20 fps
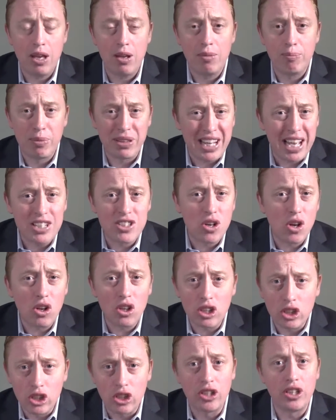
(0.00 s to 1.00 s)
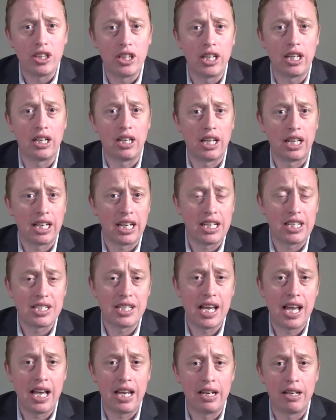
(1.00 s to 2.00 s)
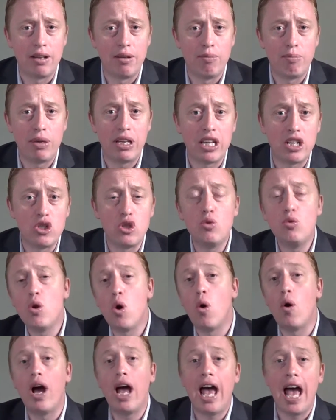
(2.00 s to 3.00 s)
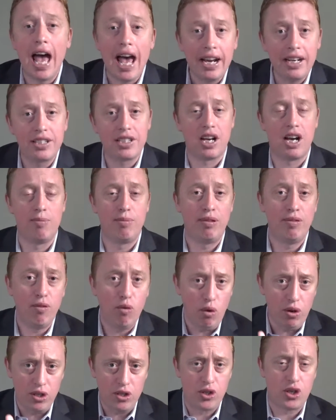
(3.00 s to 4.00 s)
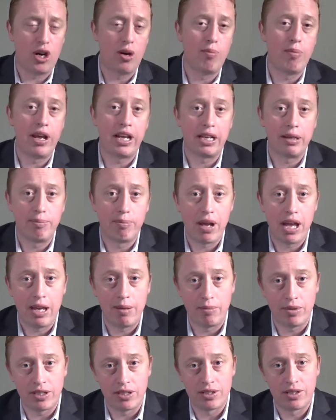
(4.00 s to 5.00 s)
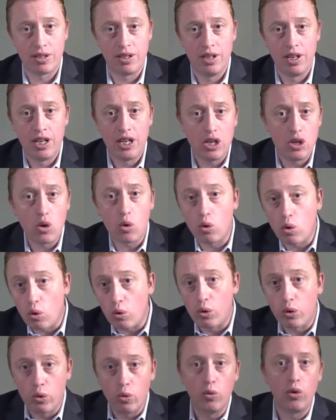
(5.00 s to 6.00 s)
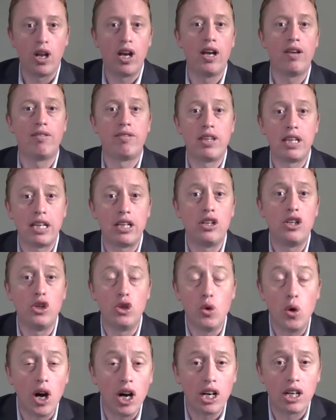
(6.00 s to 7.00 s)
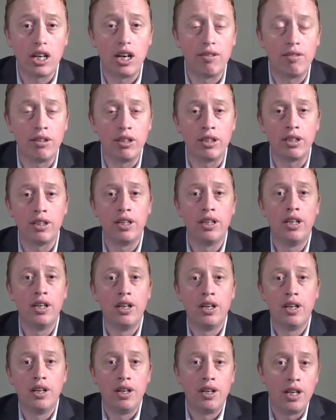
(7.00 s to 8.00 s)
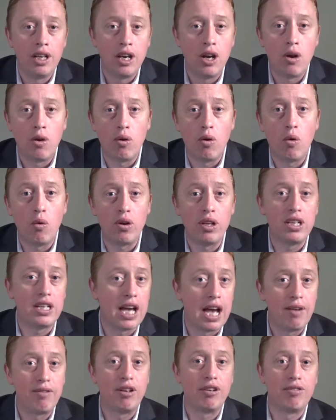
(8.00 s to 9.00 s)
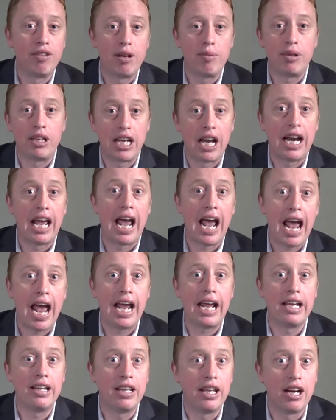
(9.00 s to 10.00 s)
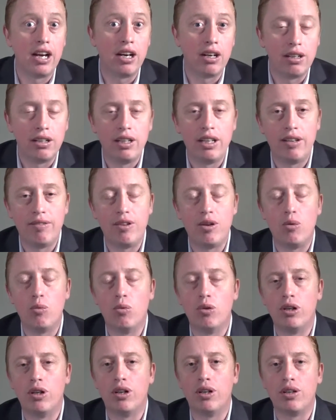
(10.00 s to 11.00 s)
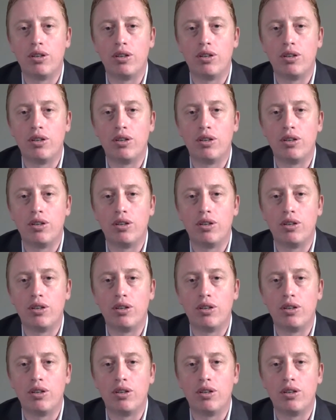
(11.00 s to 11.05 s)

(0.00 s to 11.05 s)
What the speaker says: But that's all a good thing, like I said, because you know ahead of time before you start making payments. You don't go through life thinking you are covered, only to have your family kind of hanging there if you weren't.